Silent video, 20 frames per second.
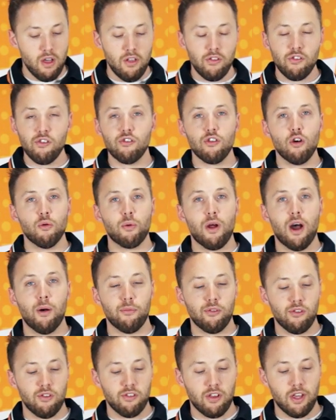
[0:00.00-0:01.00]
This is no
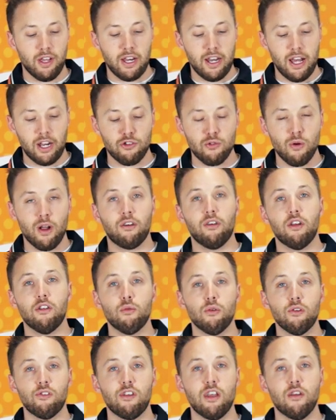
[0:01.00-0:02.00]
problem. So this can connect directly to
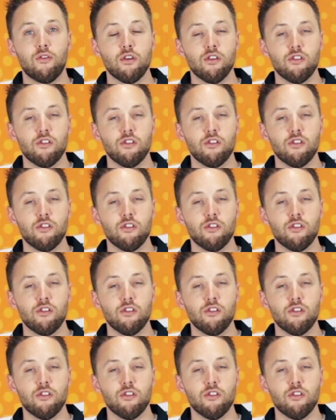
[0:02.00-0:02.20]
the receiver.